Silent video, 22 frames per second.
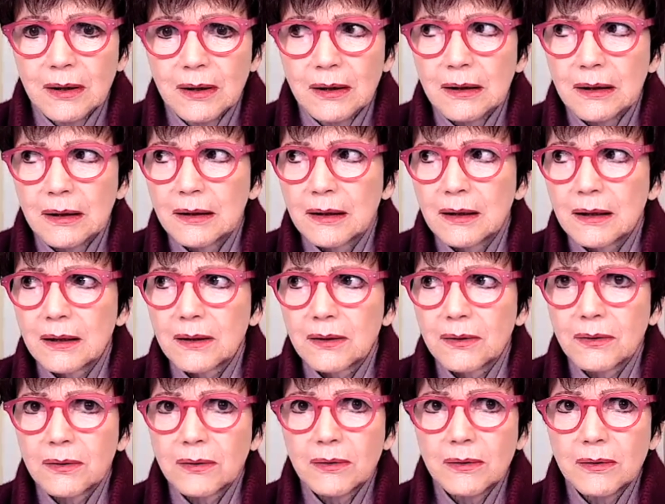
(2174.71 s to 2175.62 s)
And I
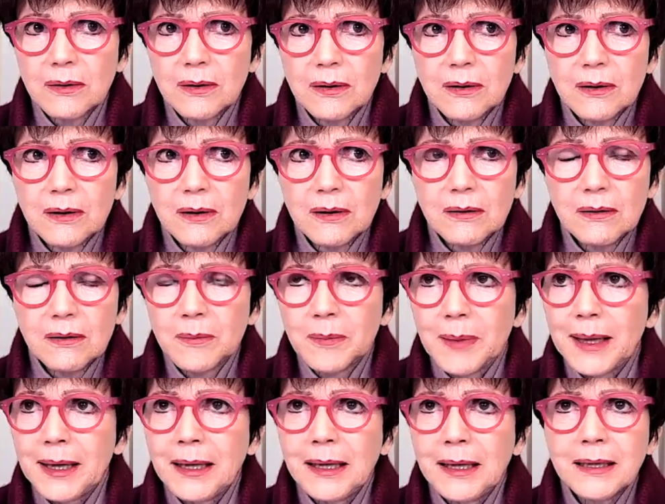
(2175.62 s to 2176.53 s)
thought, I'm
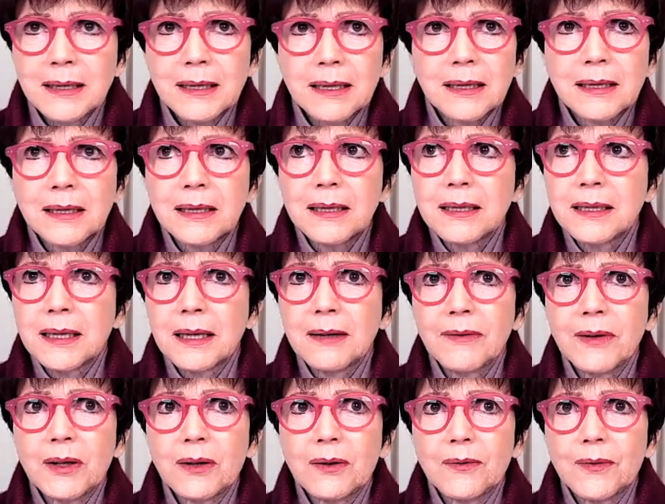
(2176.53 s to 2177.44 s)
painting
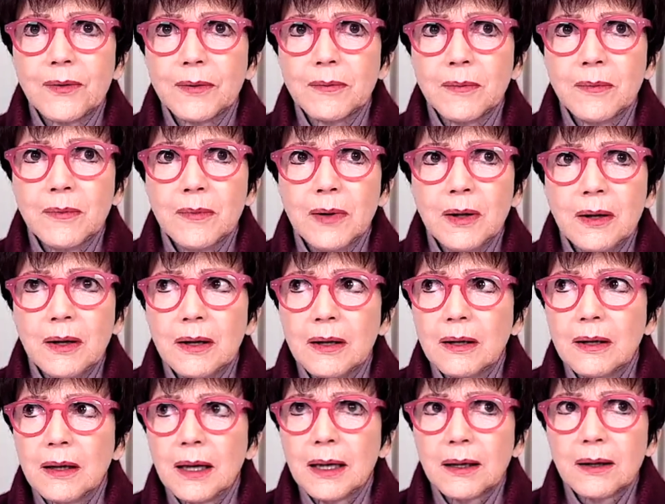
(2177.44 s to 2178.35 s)
sixty-seven of them.
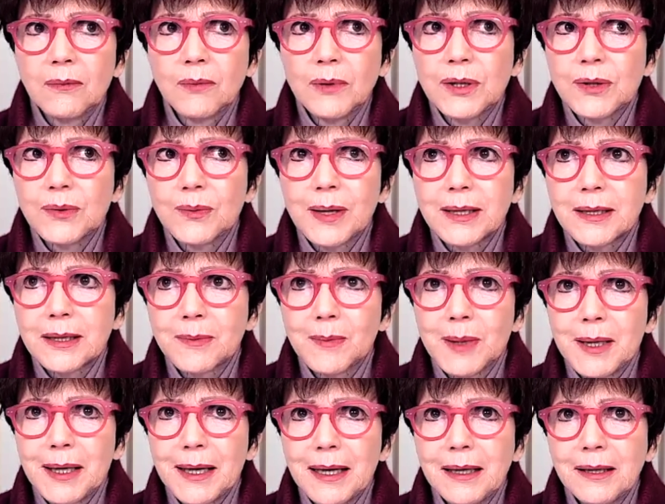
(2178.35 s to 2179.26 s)
Like, which one's
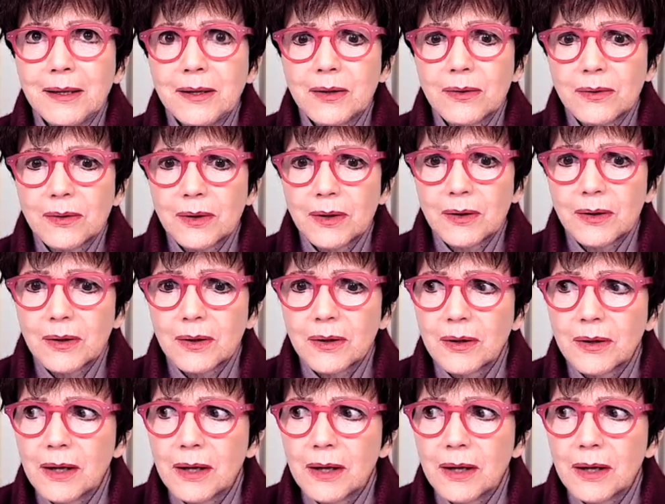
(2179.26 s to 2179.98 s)
my angel, you know?